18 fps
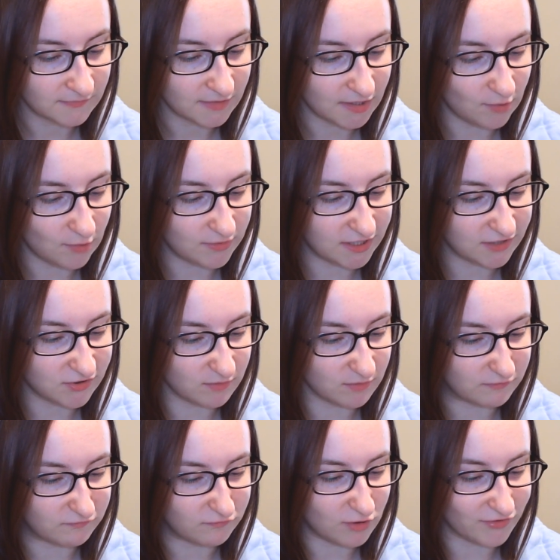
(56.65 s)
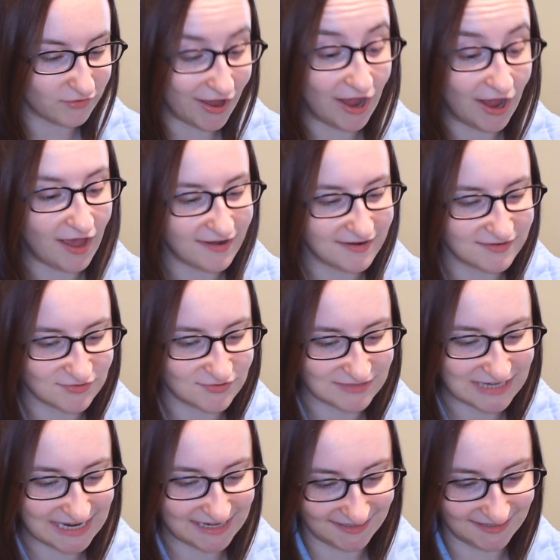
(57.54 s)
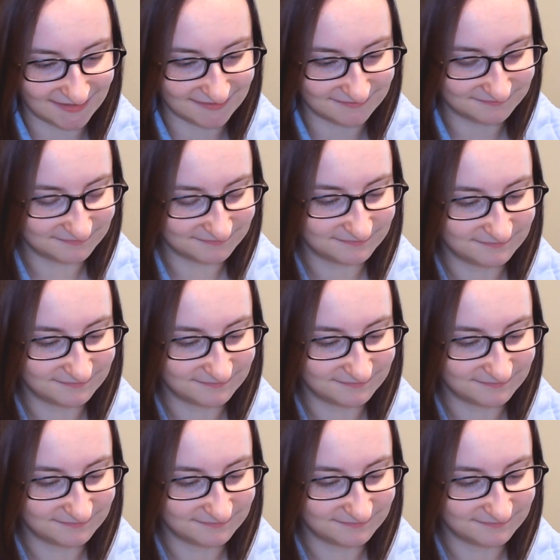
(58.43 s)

I want to get there before all the hotties are taken.